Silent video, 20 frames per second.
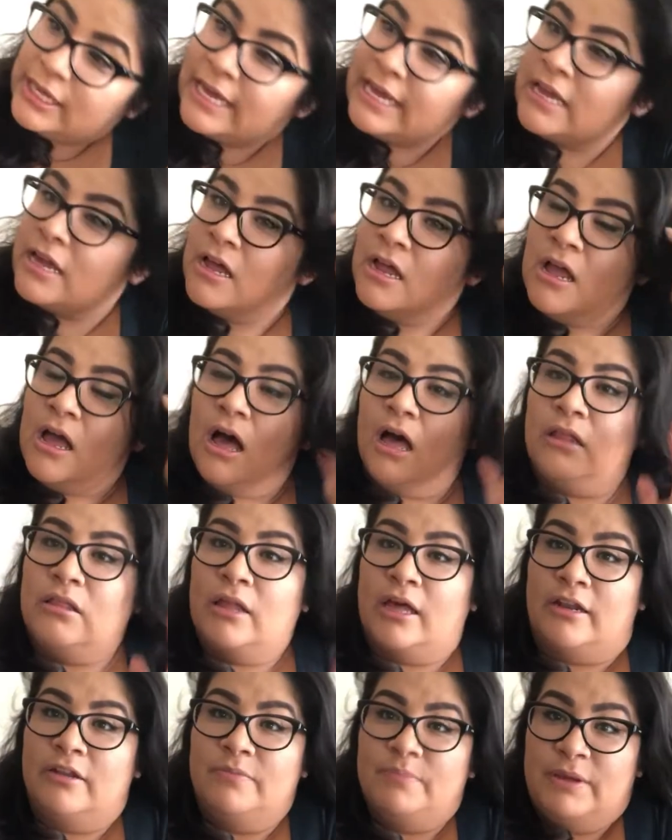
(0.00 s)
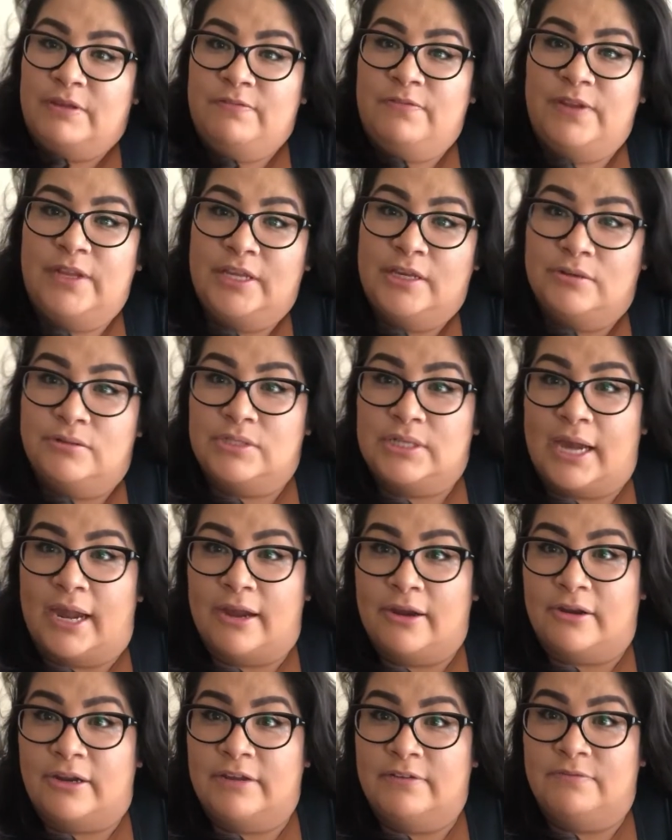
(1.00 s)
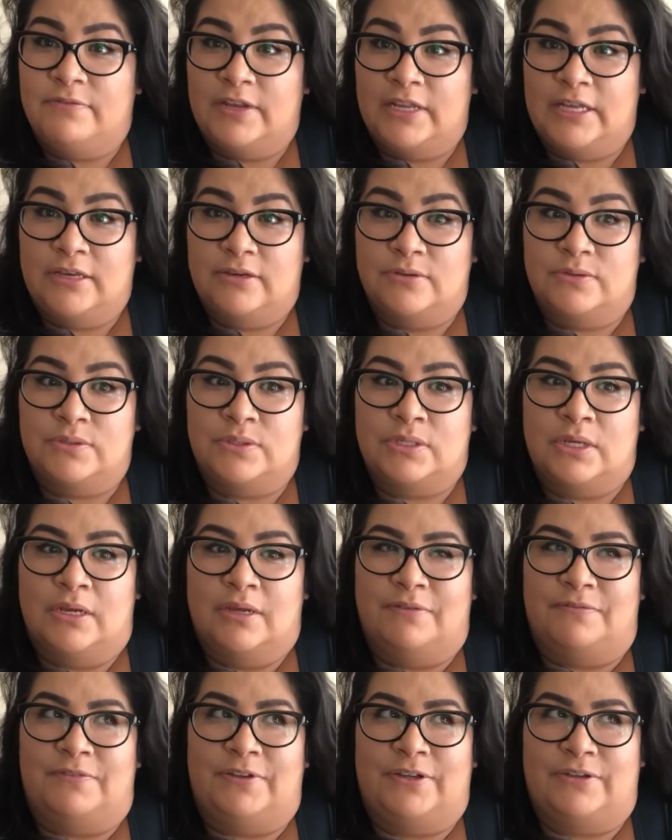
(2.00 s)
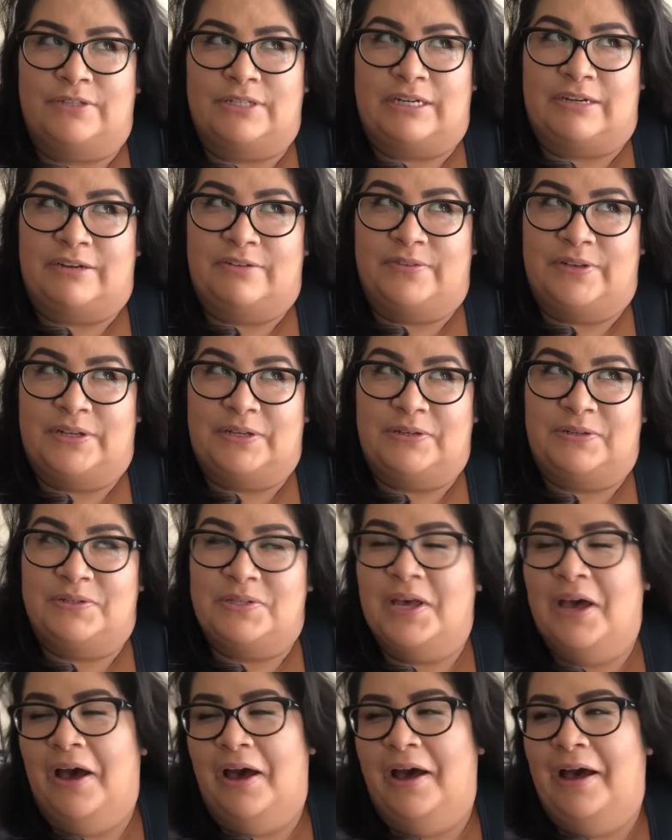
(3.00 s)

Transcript: like a lot of my video diary videos, video diary videos,